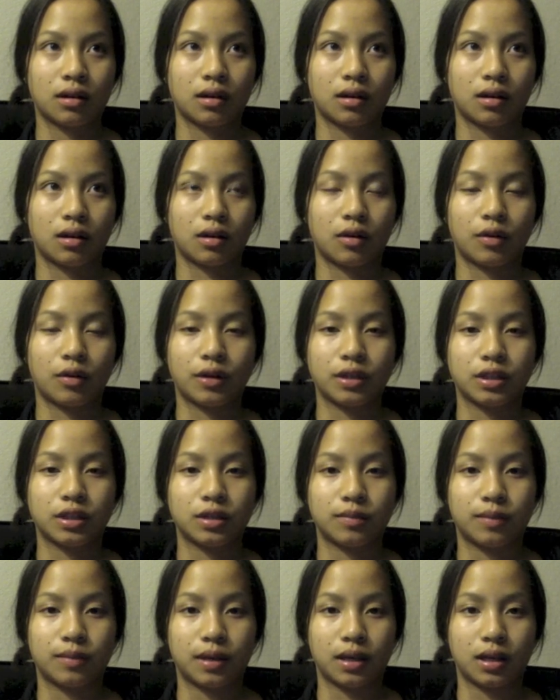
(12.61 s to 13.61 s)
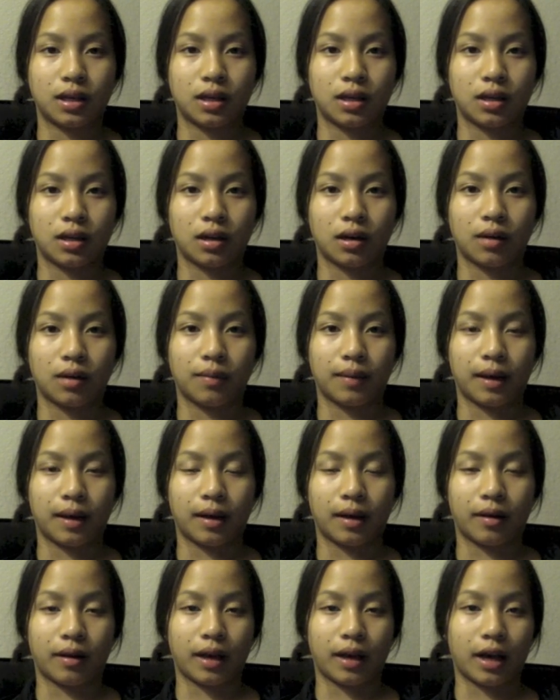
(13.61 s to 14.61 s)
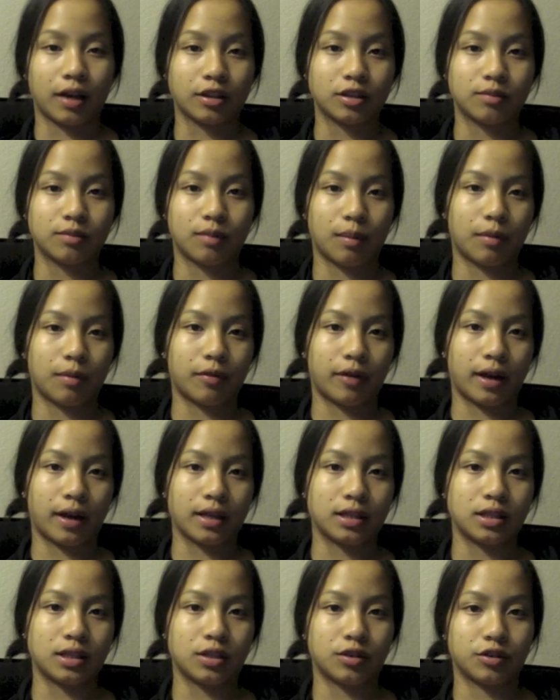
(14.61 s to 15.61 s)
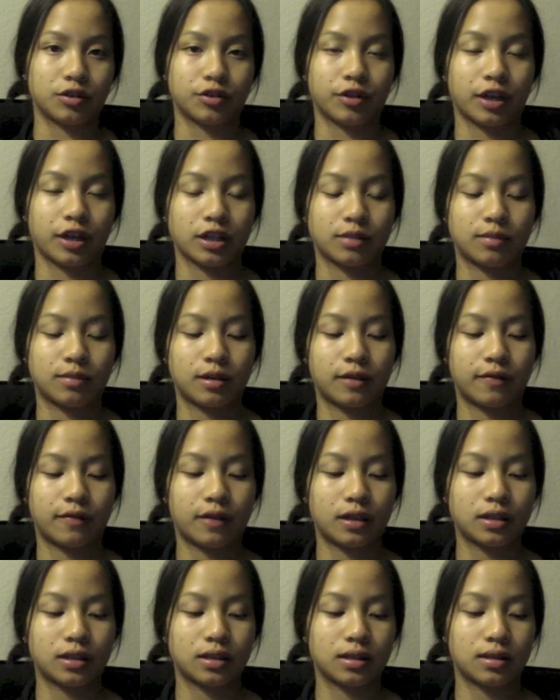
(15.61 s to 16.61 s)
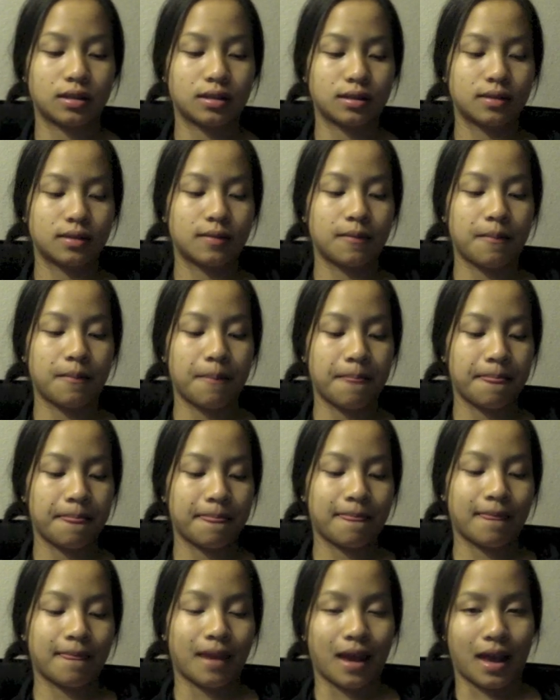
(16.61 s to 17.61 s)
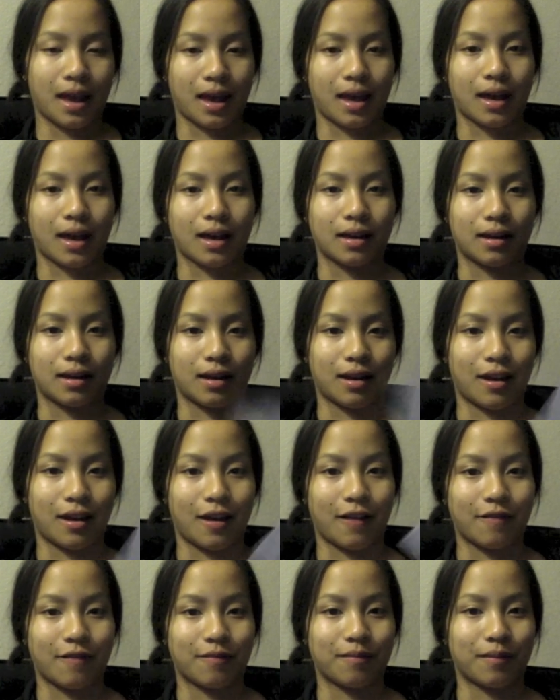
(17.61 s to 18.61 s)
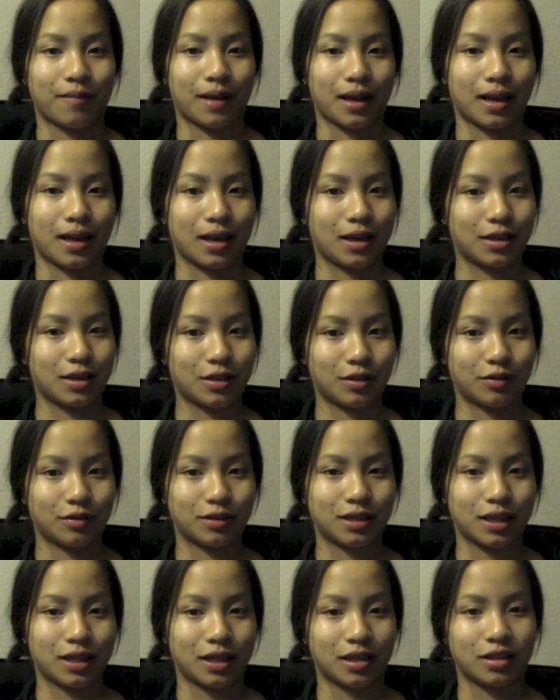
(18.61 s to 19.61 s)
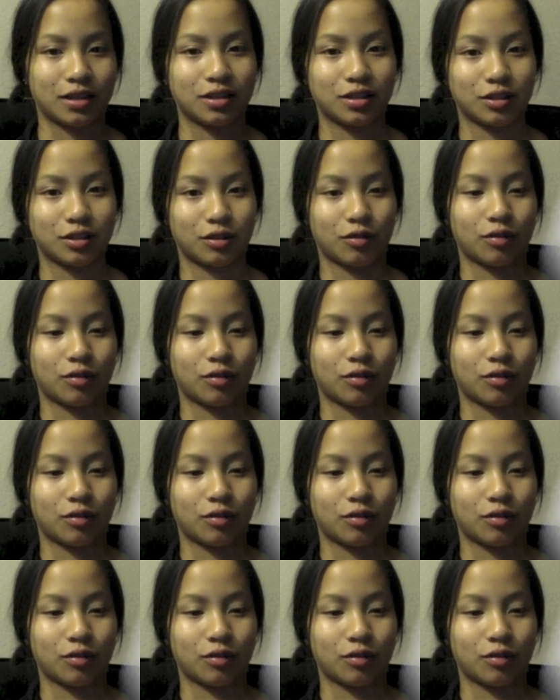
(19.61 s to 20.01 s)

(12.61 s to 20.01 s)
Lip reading: going to be about how to memorize neurotransmitter functions, and I have my notes here, so